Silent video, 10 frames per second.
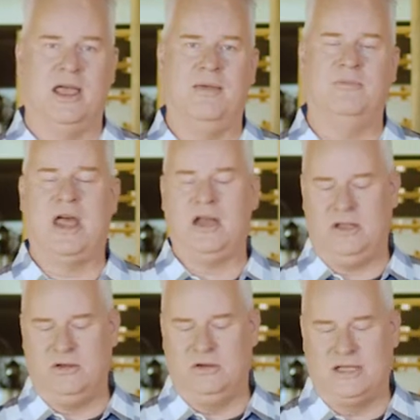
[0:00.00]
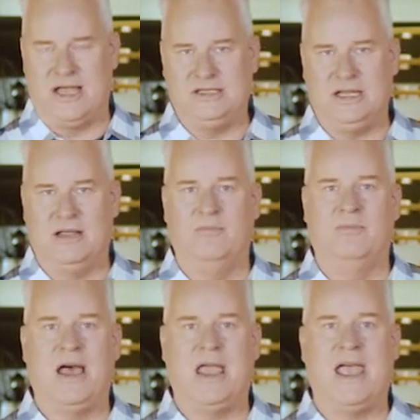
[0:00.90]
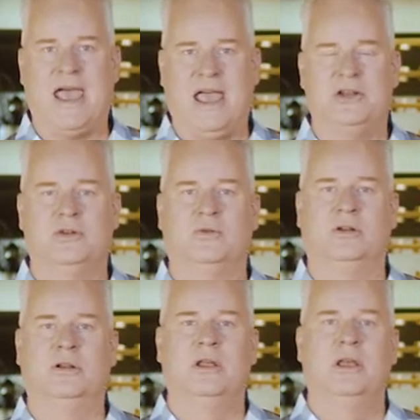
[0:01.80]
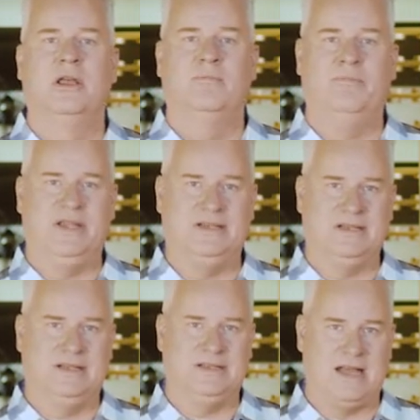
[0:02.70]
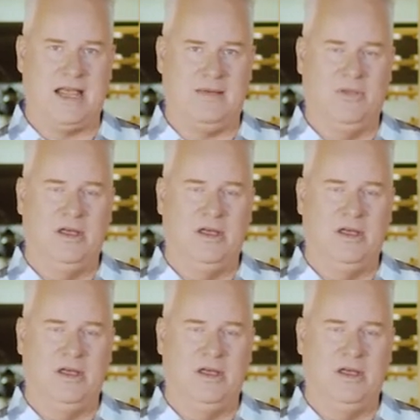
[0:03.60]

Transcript: I am not utilizing my actual business name.